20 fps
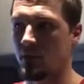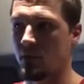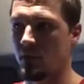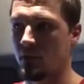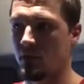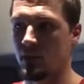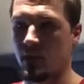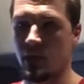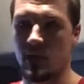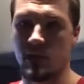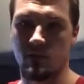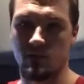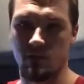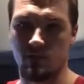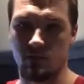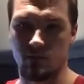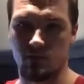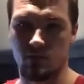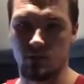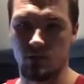it's kind of,
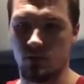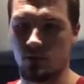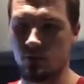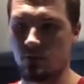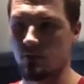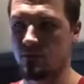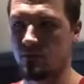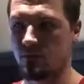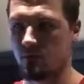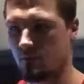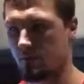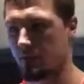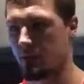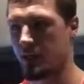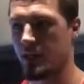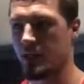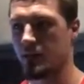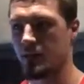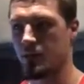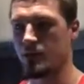you know,
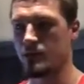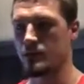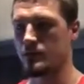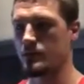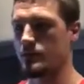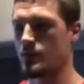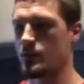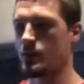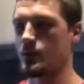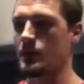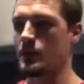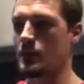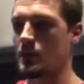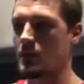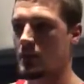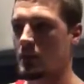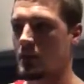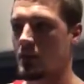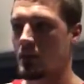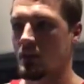flat across the board.
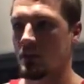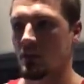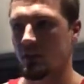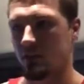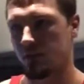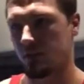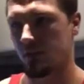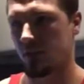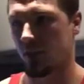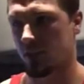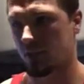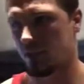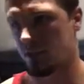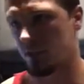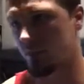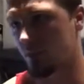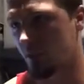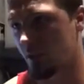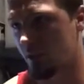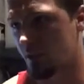You find
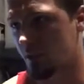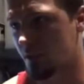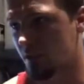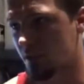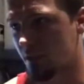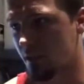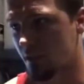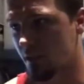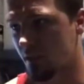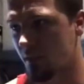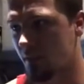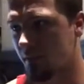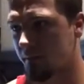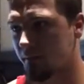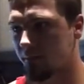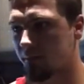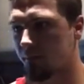some places like that.